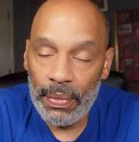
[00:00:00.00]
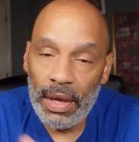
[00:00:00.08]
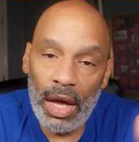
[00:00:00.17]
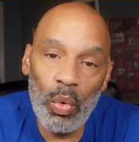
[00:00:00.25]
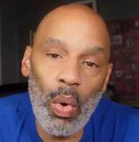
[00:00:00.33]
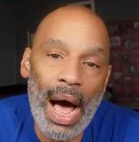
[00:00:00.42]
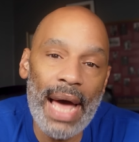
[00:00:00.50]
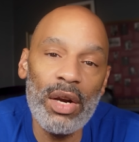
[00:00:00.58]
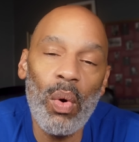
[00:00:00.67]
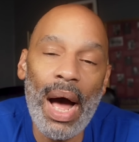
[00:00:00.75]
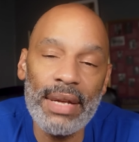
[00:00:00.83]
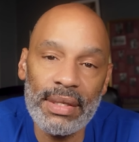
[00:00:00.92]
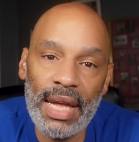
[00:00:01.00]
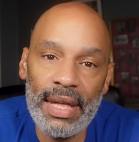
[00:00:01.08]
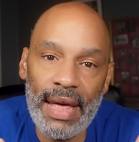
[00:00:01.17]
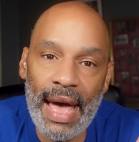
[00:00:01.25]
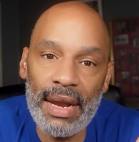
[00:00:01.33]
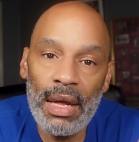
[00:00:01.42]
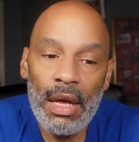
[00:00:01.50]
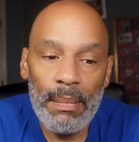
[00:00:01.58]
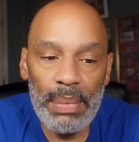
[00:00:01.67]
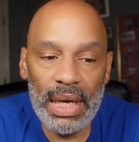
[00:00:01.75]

And why do I say that?